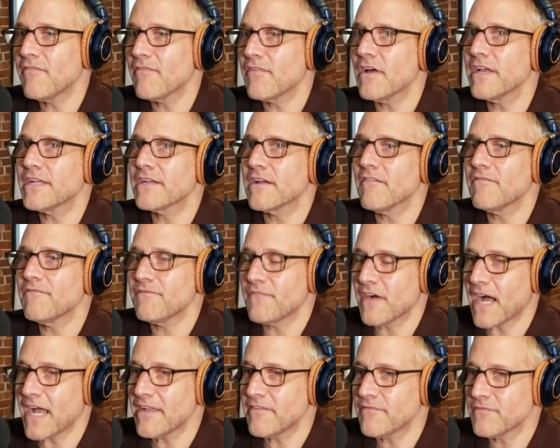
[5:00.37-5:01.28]
like a
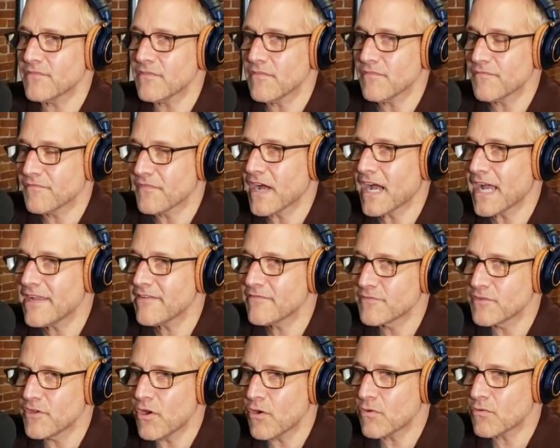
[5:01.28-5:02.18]

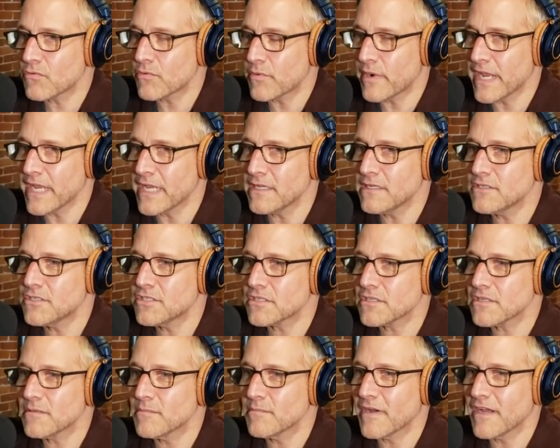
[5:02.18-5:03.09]
five note
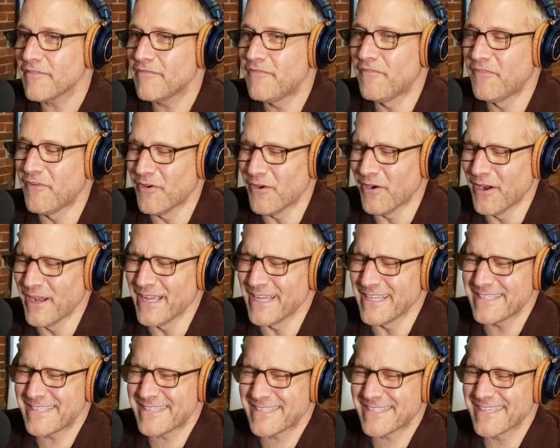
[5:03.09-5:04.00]
range in my
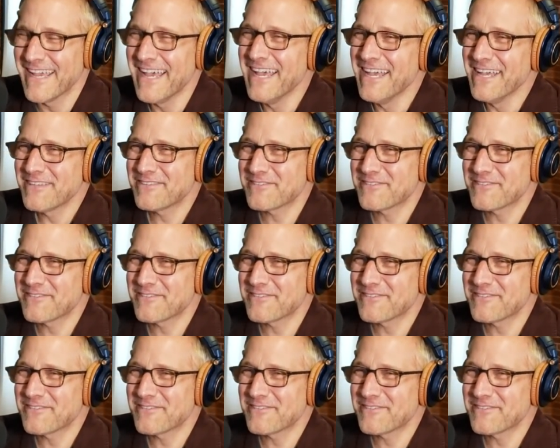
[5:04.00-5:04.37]
voice,